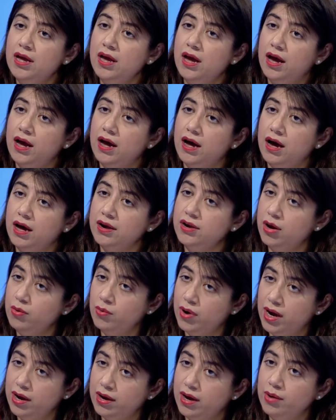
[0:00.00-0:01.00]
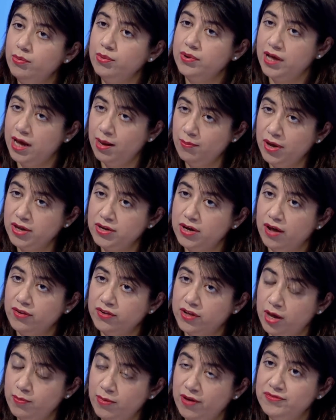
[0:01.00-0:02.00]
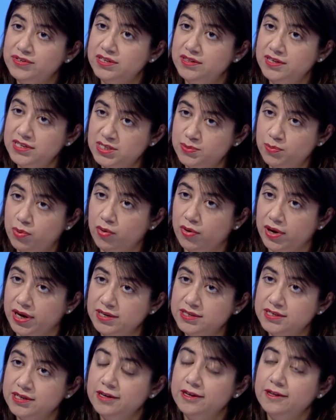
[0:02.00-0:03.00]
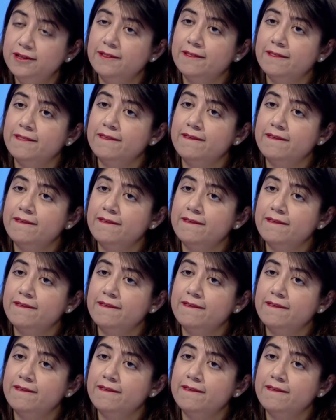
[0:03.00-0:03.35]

point, you're saying that we're going to leave the EU but stay in the